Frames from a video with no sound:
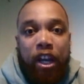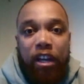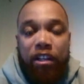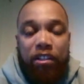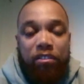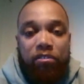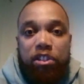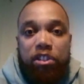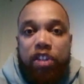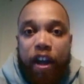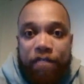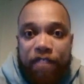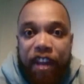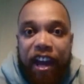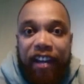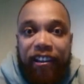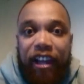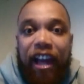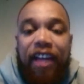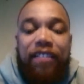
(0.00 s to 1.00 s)
and stuff
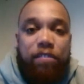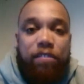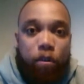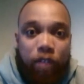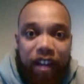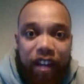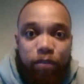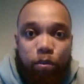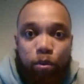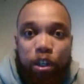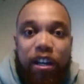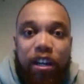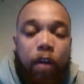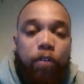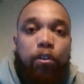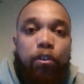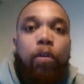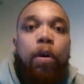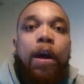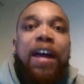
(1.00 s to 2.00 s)
like that. So guess what he's
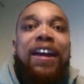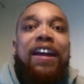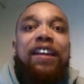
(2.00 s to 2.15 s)
going to do?